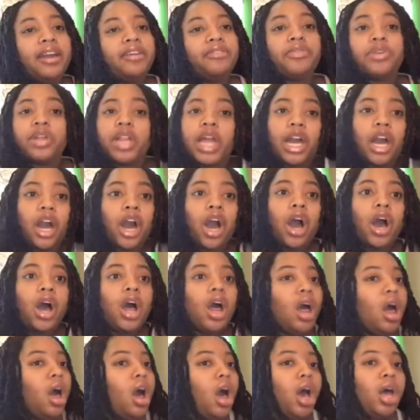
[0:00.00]
it for like
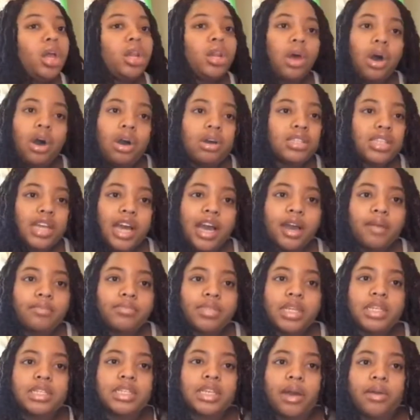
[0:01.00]
a long time
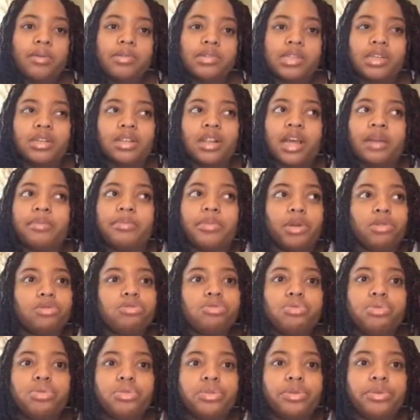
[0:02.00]
since I was in like middle
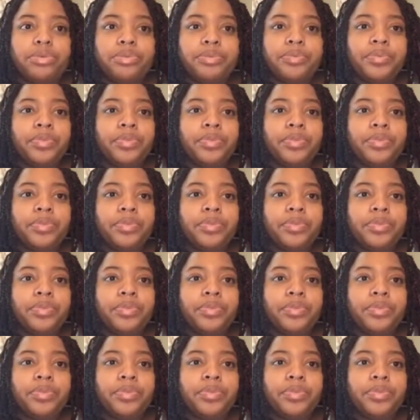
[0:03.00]
school,